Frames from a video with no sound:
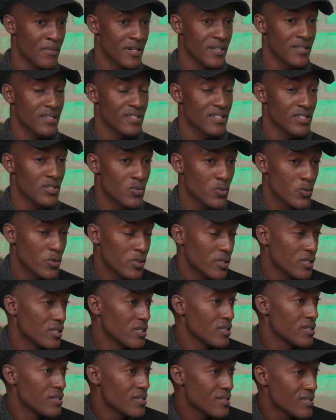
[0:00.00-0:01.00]
others
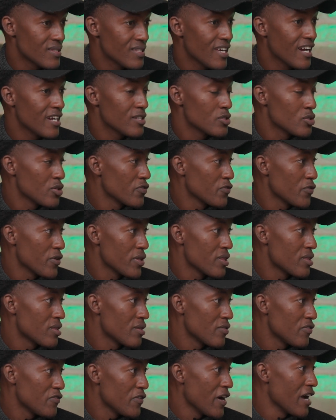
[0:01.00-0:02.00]
will start off with
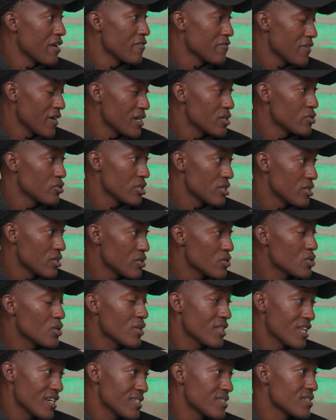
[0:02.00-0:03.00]
500.
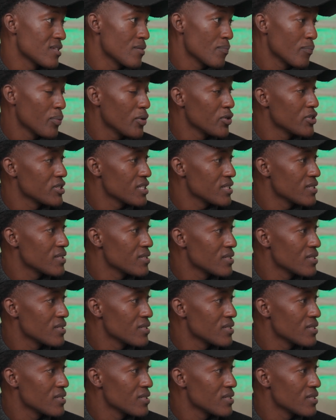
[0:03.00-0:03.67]
So that's important.